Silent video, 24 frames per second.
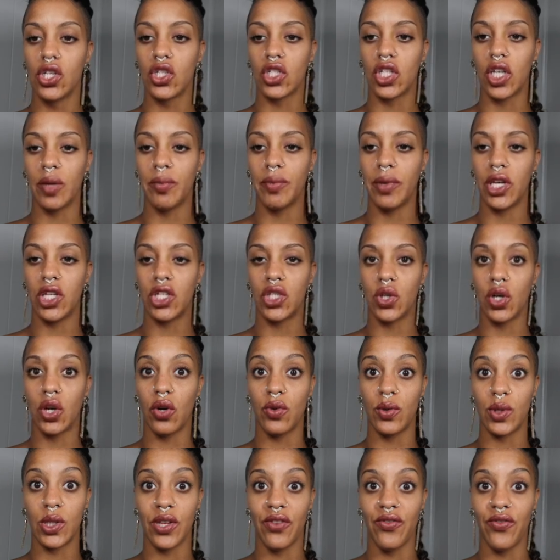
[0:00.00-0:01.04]
So I made sure it
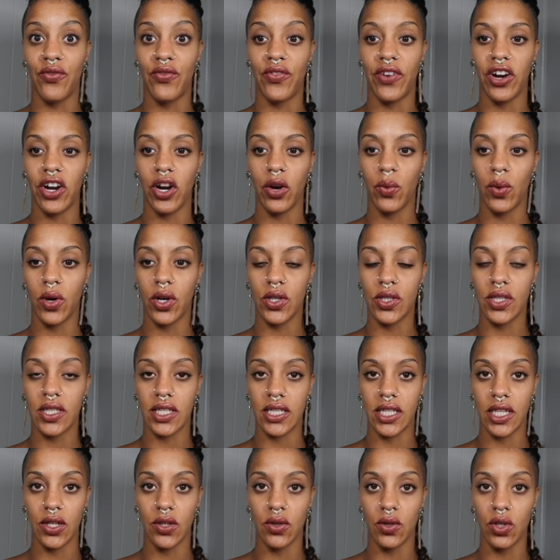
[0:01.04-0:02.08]
was very well
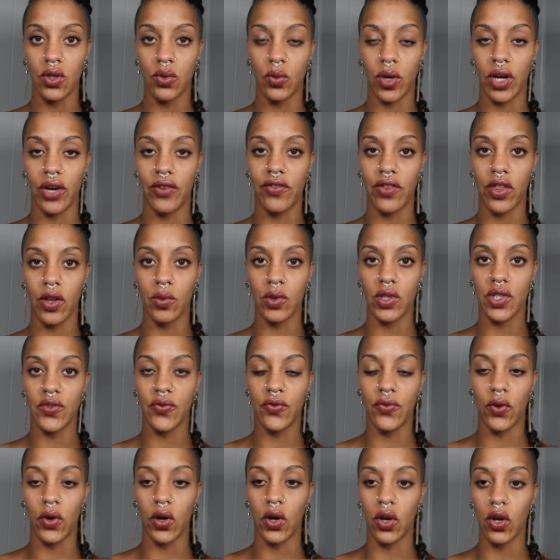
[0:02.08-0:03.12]
sealed wherever there was
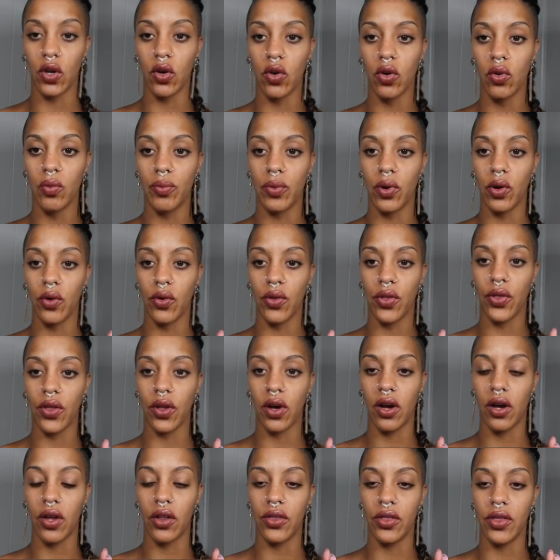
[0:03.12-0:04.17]
foil, both
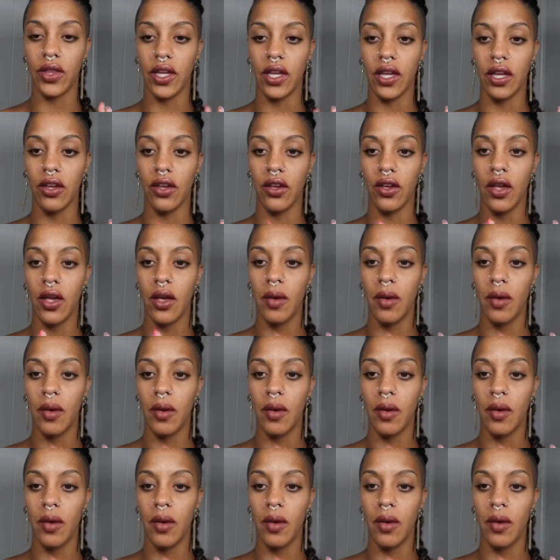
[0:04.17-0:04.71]
on the